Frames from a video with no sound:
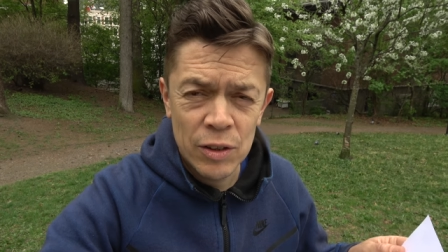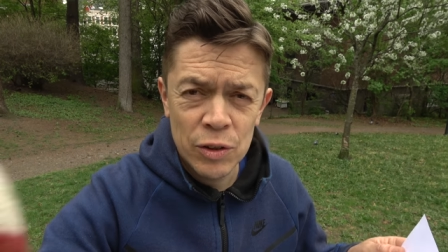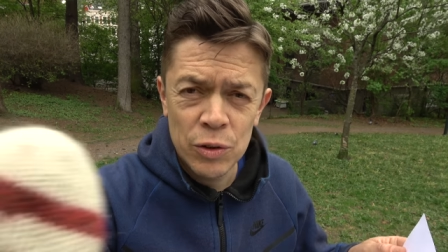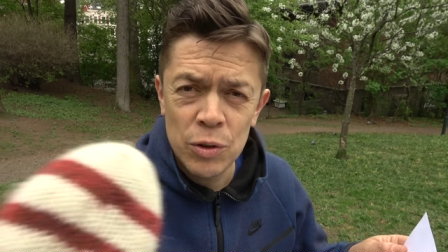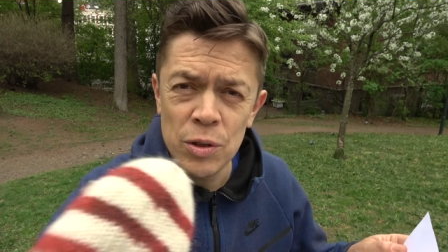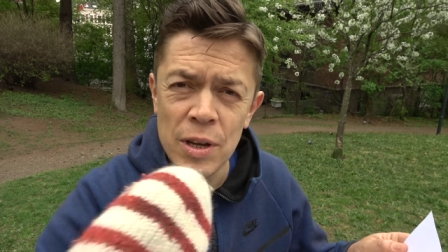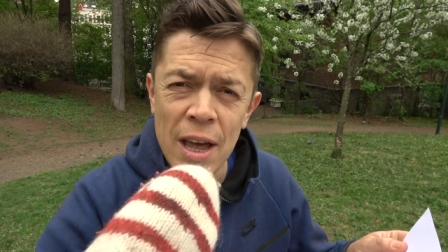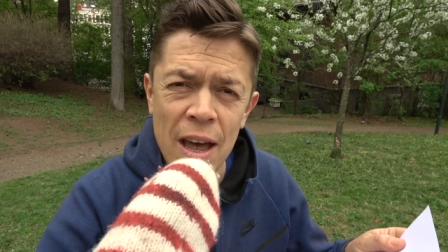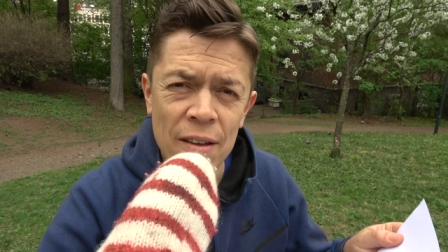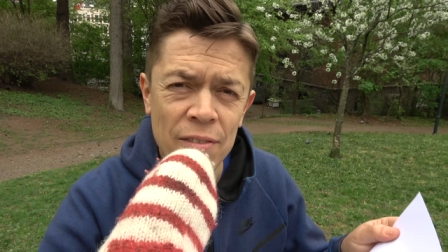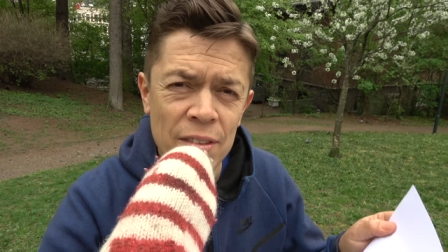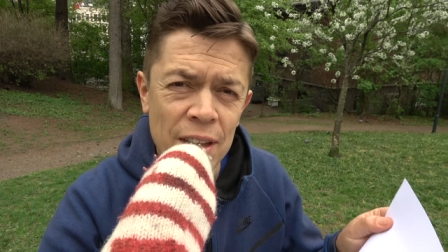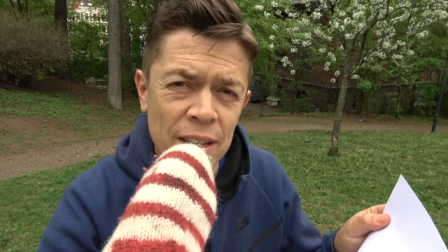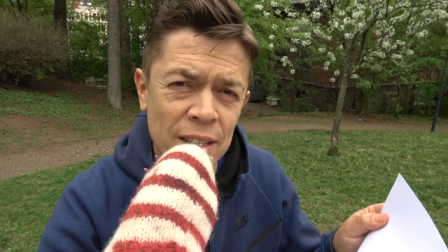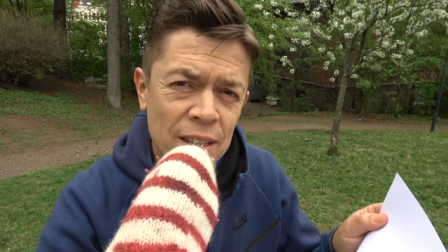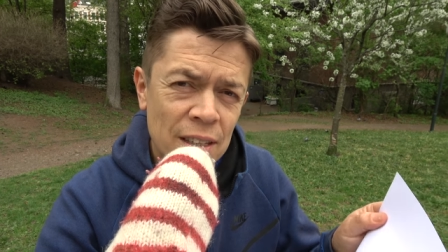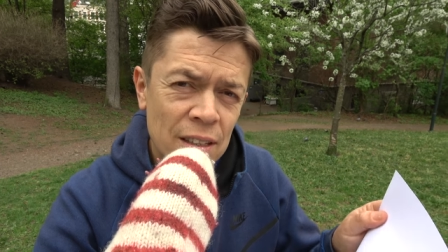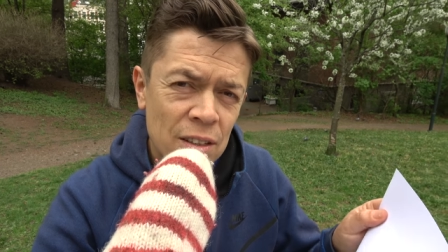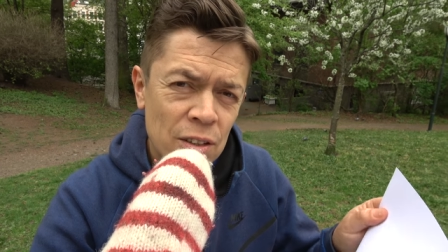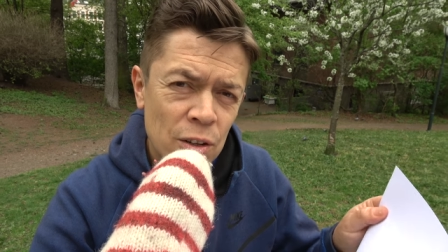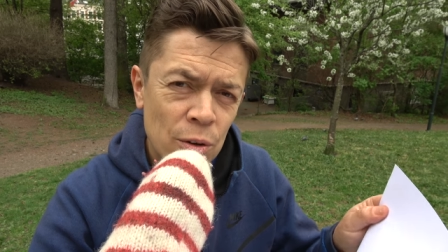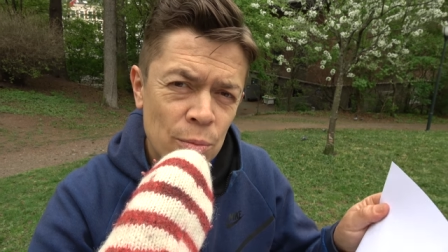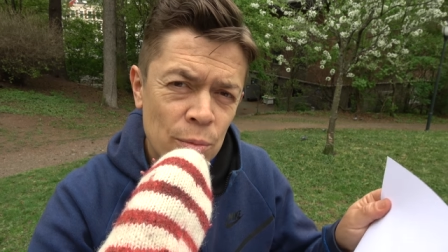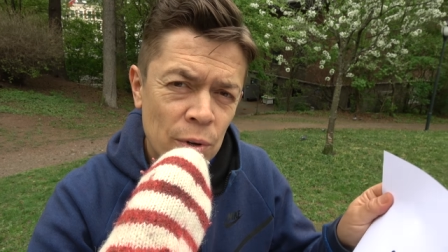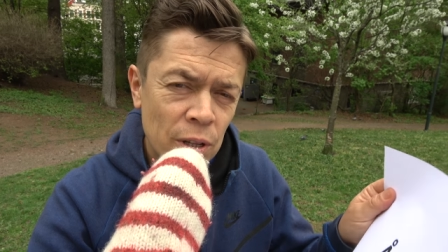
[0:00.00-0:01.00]
It... Do you have that
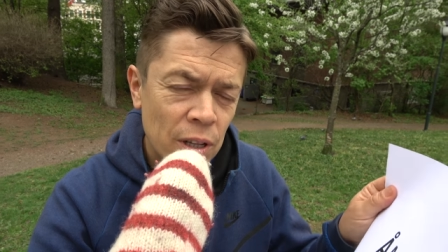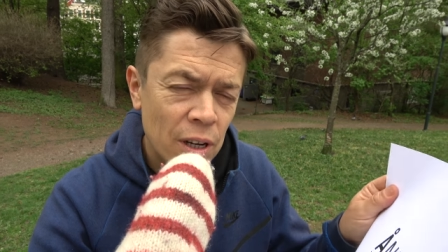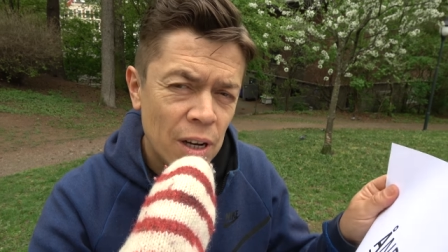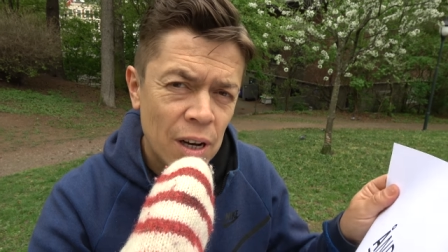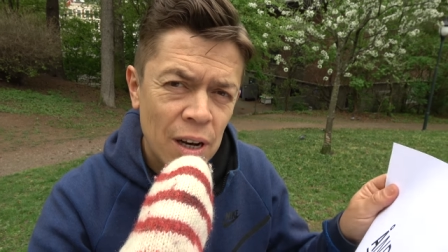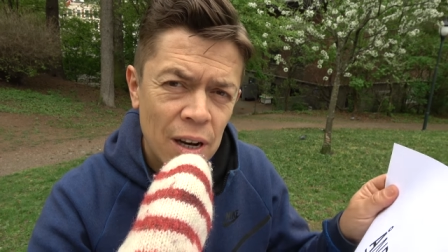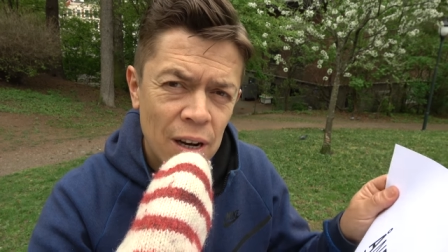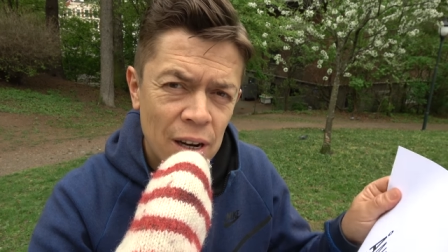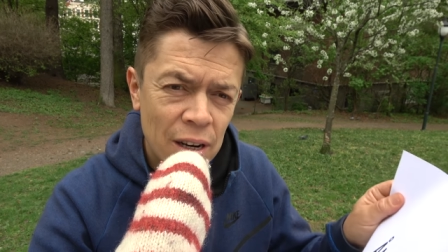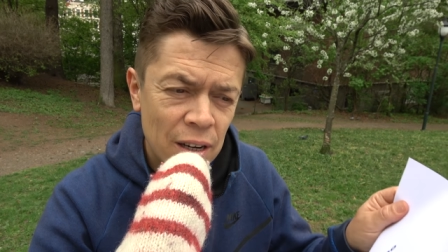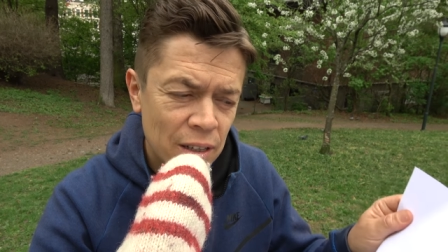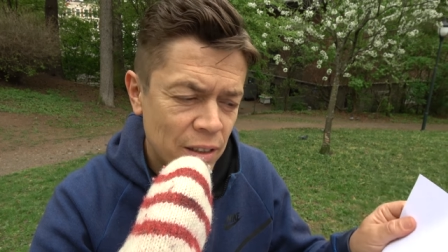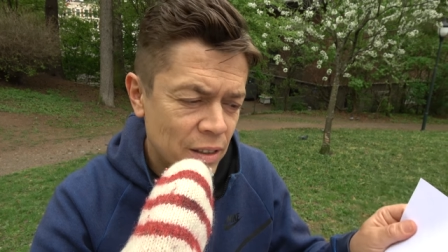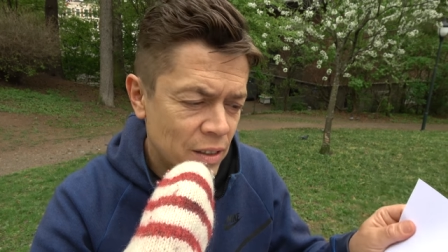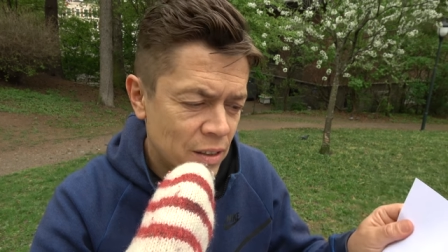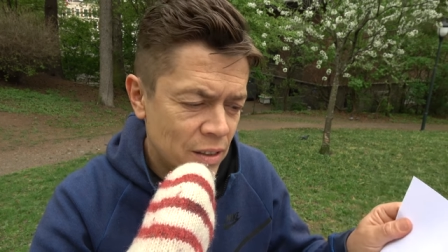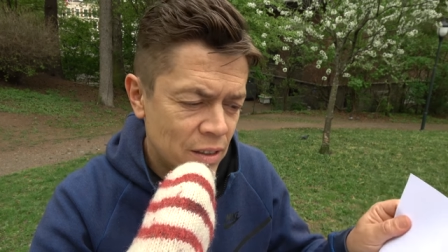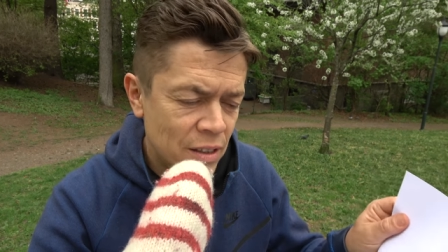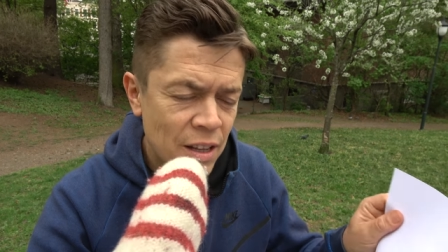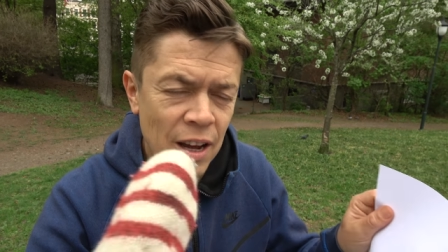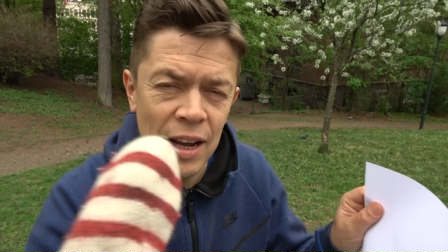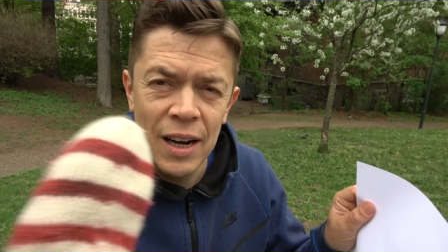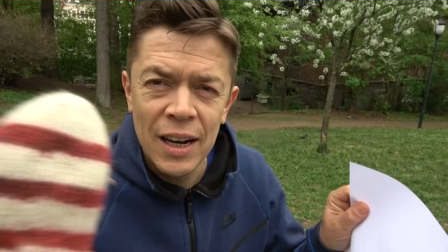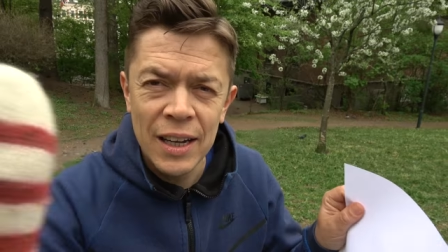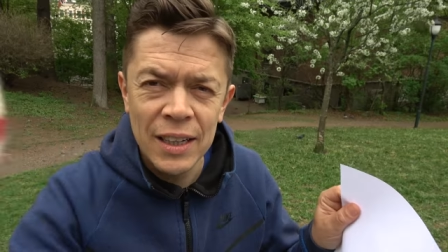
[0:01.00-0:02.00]
in your mother's
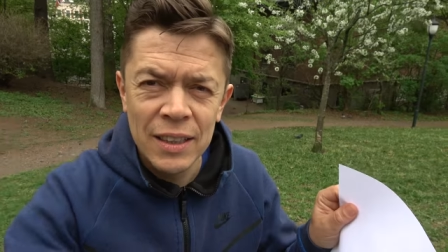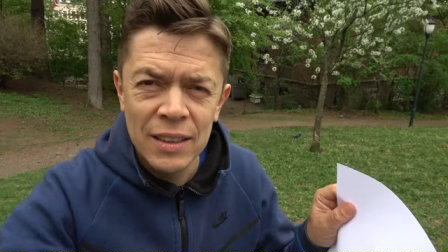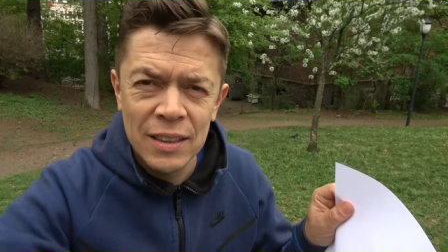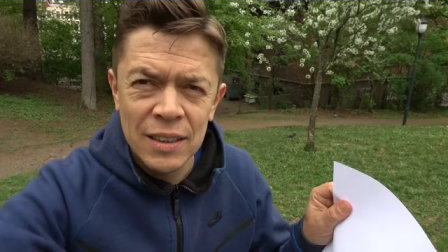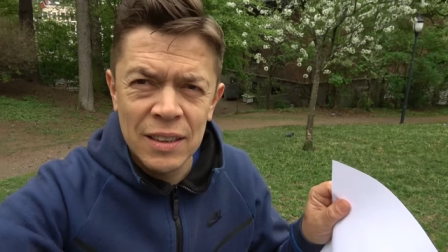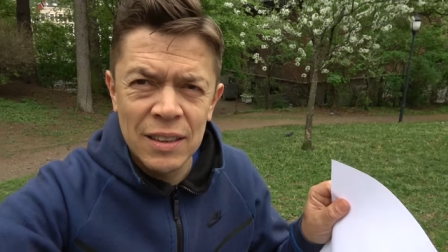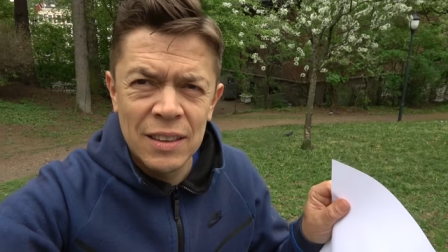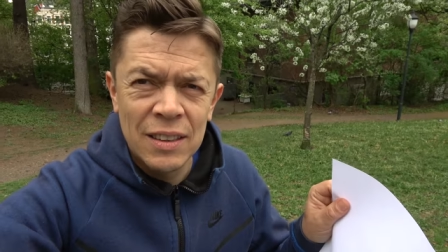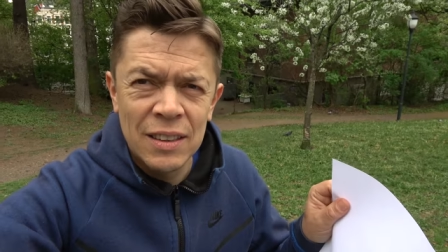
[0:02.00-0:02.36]
dialect?